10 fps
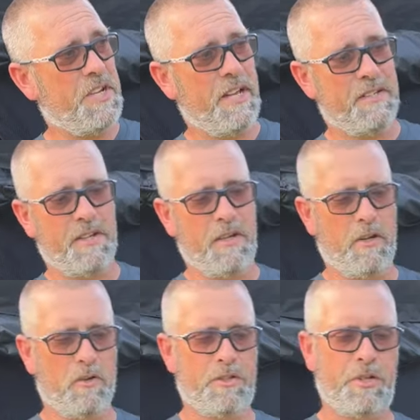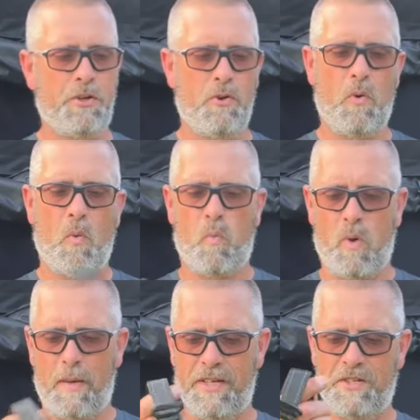here. So you've got two
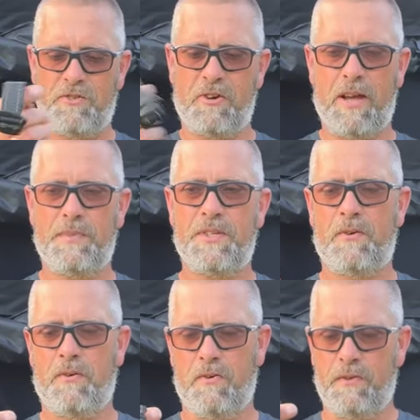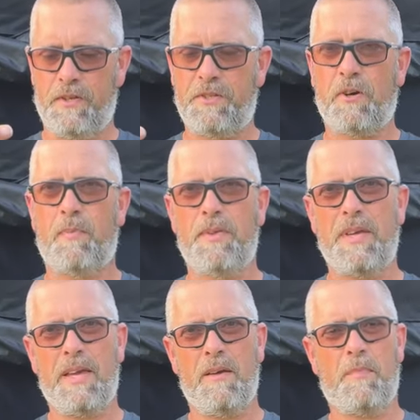webbing straps on the top of the gear